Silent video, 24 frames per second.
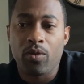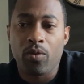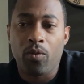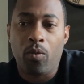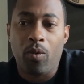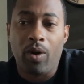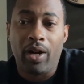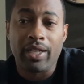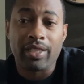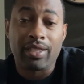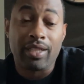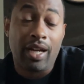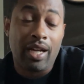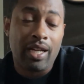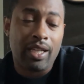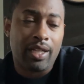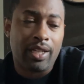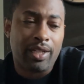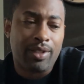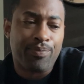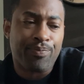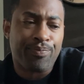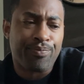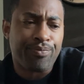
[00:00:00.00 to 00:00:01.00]
Why
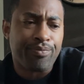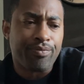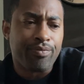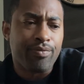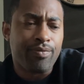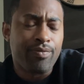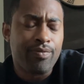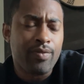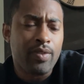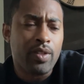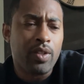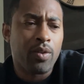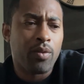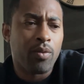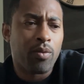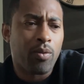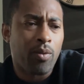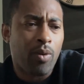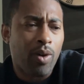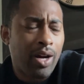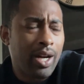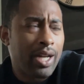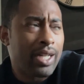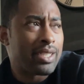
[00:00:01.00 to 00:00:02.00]
Thailand?
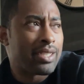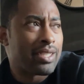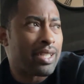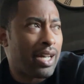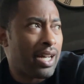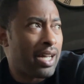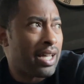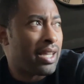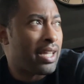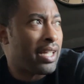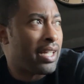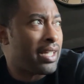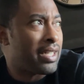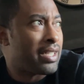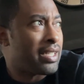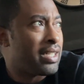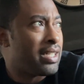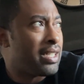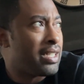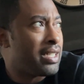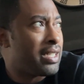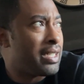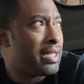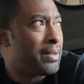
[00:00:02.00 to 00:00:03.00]
Why
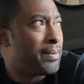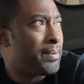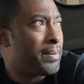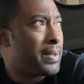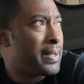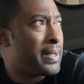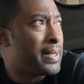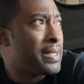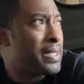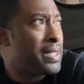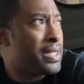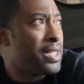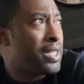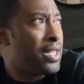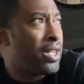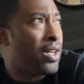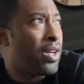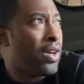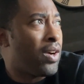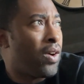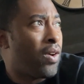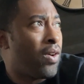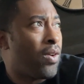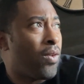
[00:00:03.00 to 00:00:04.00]
Thailand?
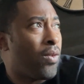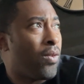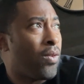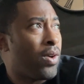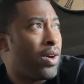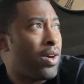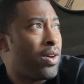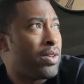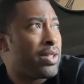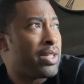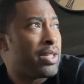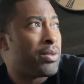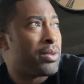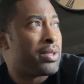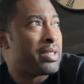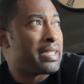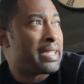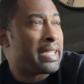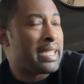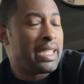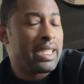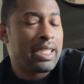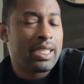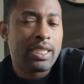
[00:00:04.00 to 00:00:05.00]
Well, it was
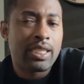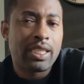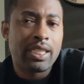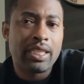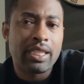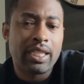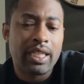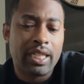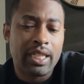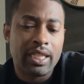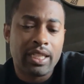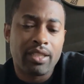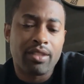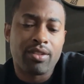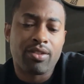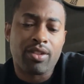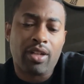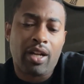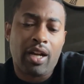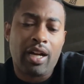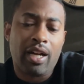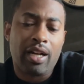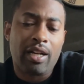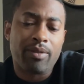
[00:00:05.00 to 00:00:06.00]
easy to get a
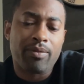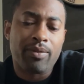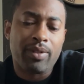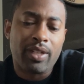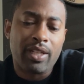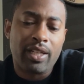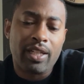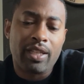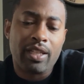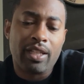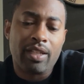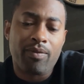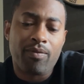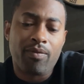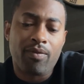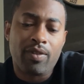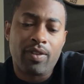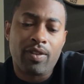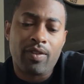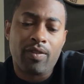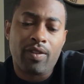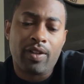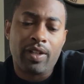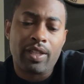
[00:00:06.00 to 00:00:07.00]
job in
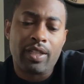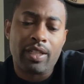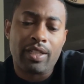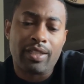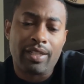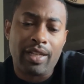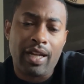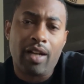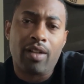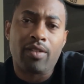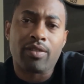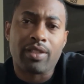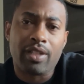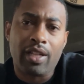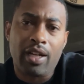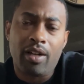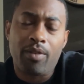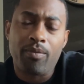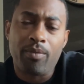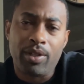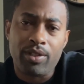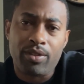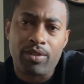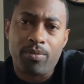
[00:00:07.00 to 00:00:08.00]
the
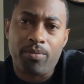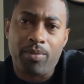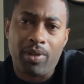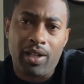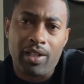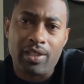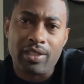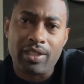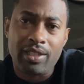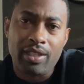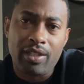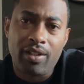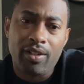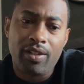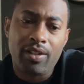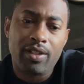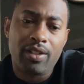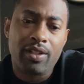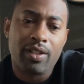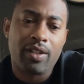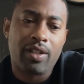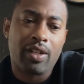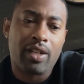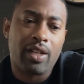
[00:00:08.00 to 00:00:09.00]
downtown metropolitan
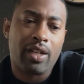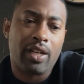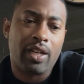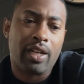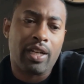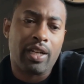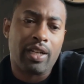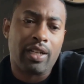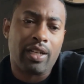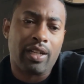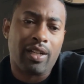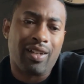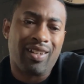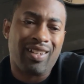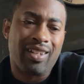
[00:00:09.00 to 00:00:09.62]
area, and